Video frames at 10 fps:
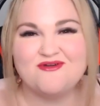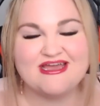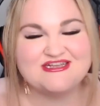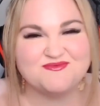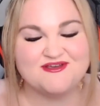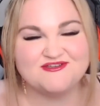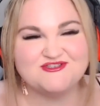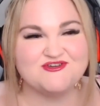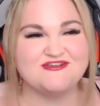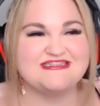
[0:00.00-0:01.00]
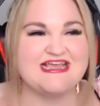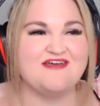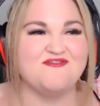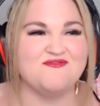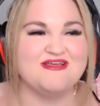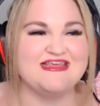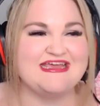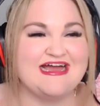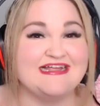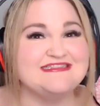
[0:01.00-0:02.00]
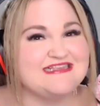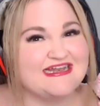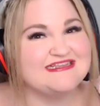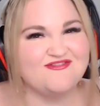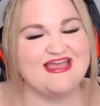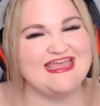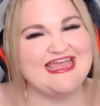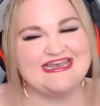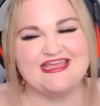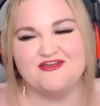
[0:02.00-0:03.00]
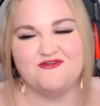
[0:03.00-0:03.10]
HBO shows that have a really unsatisfying ending?